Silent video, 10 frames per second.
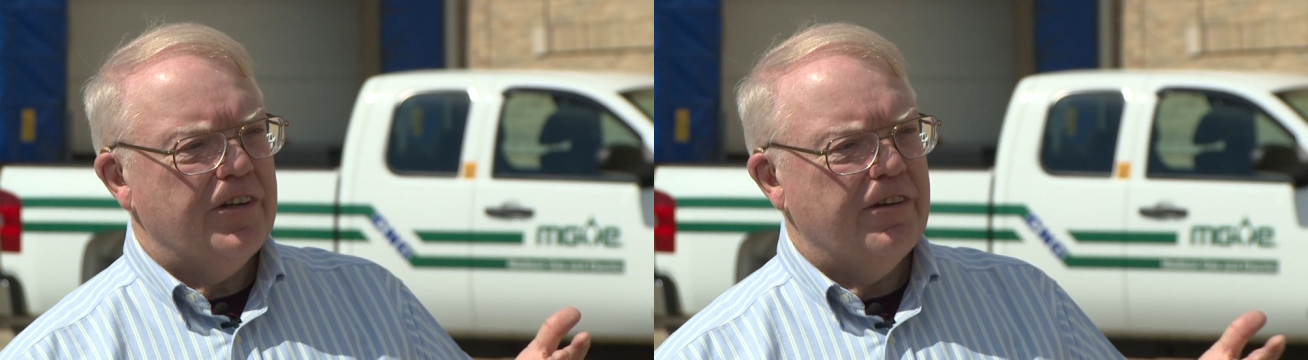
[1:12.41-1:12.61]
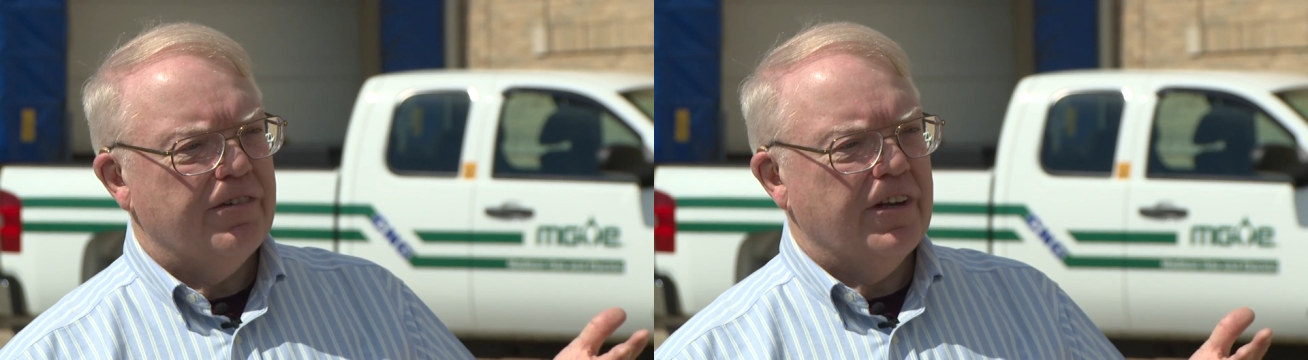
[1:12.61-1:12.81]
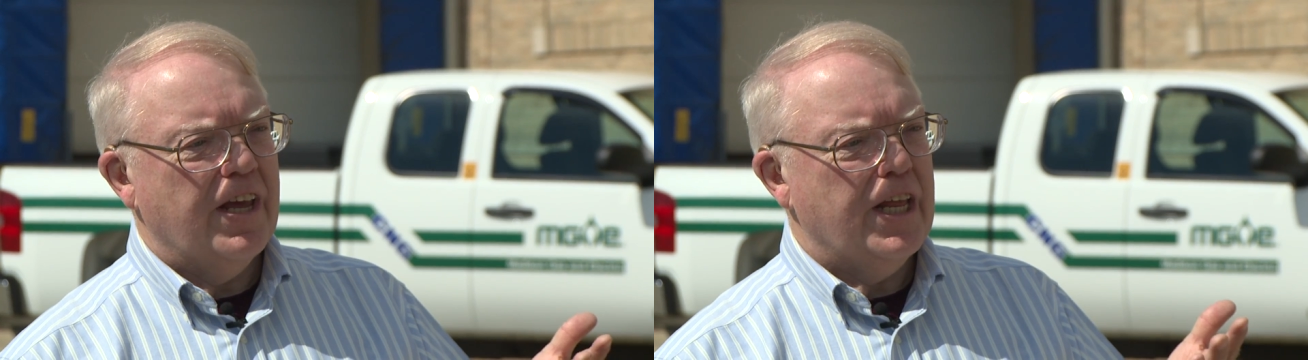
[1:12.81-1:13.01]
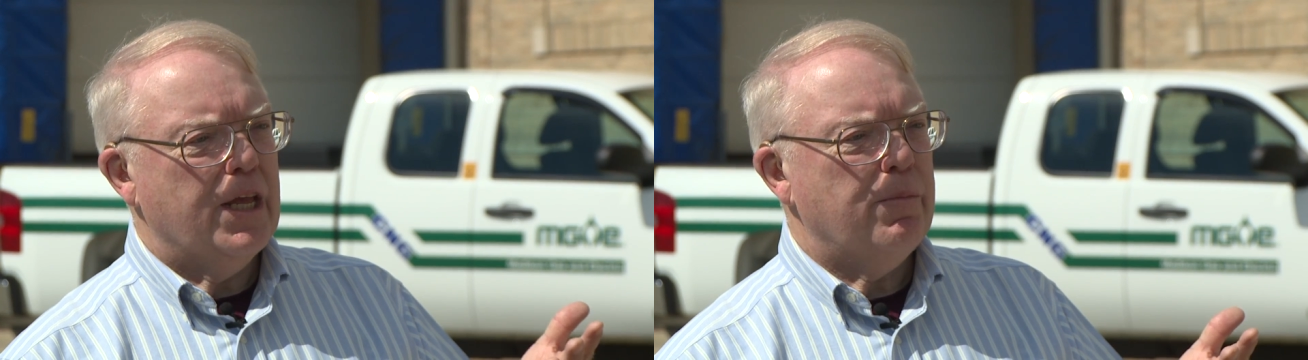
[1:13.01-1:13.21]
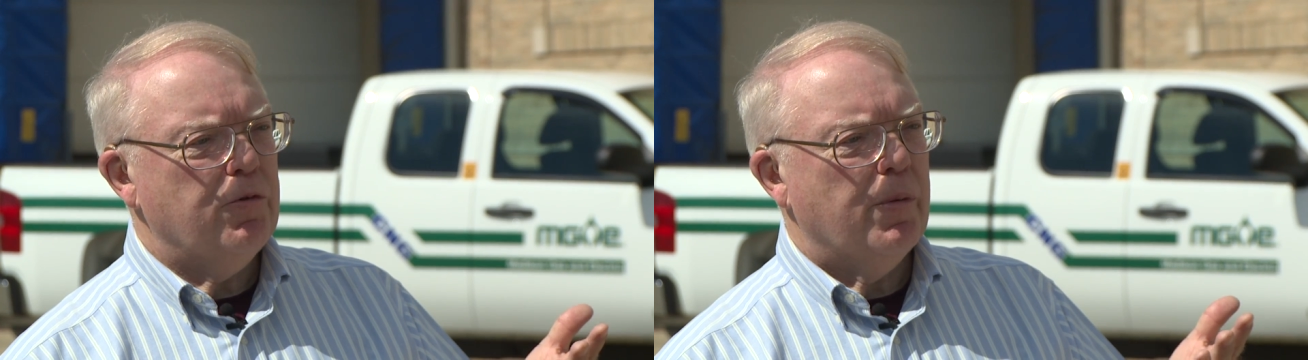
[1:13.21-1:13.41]
chief and getting
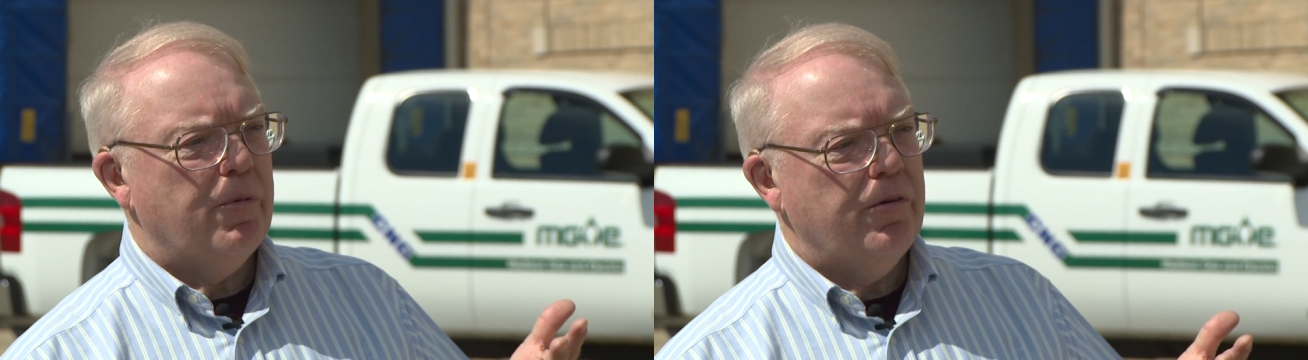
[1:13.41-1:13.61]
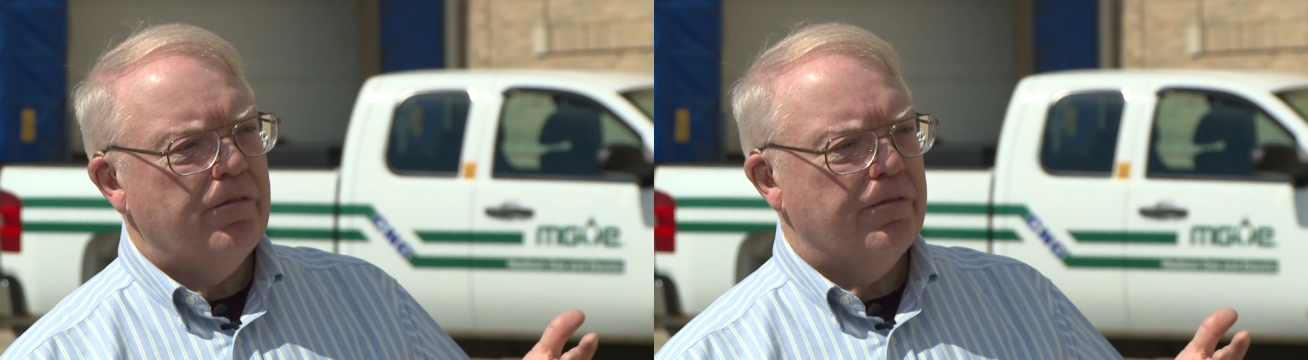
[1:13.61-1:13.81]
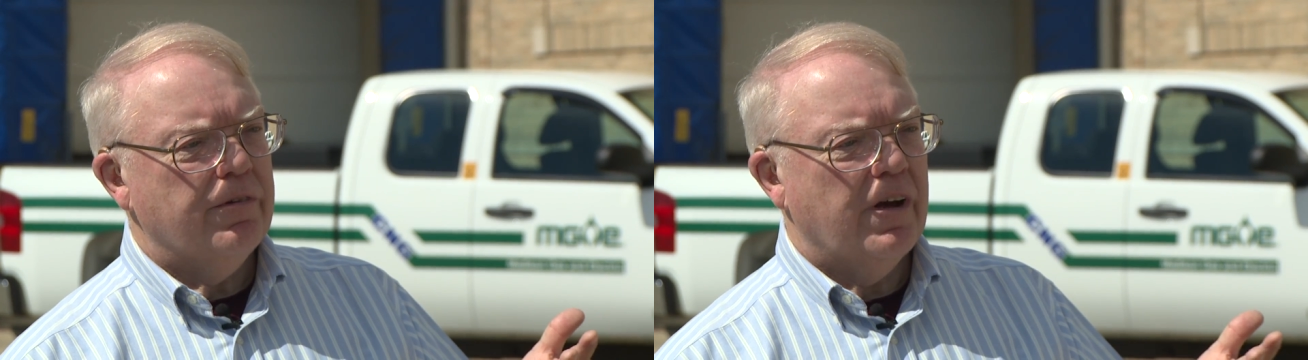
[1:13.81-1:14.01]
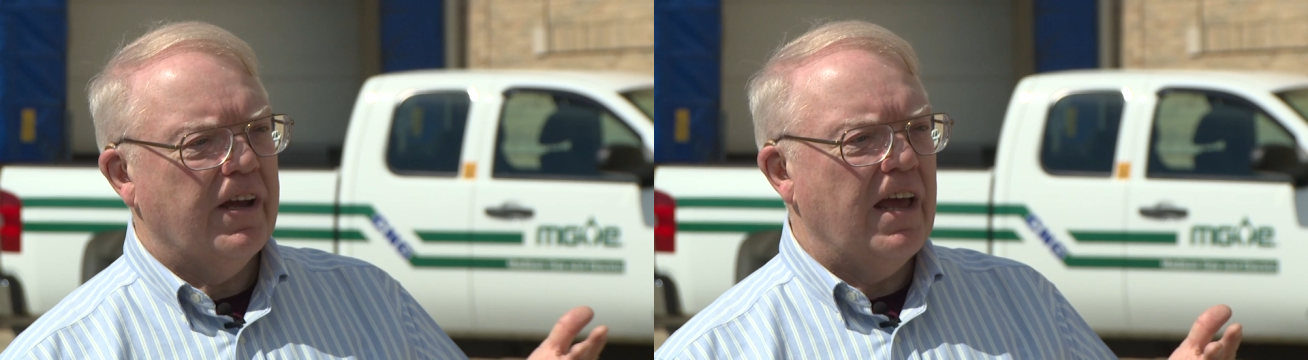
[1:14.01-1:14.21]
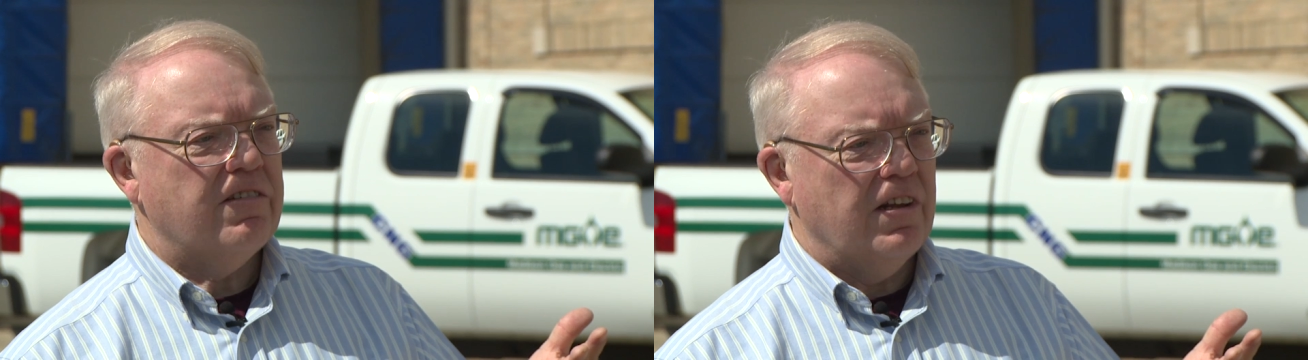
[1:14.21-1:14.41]
him to approve a
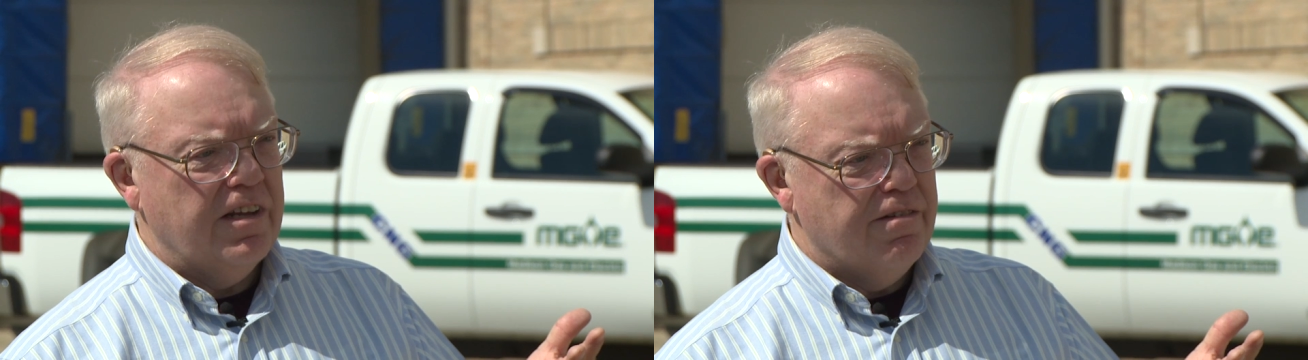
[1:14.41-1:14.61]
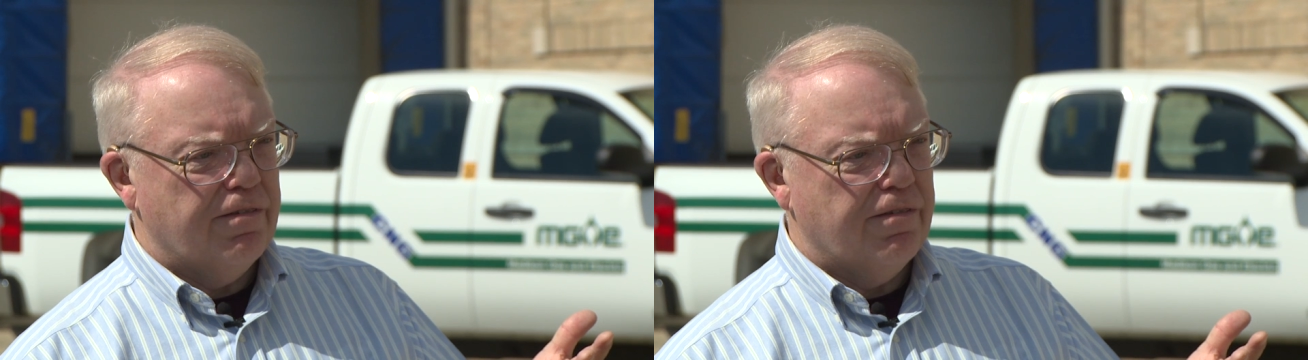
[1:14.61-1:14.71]
gasoline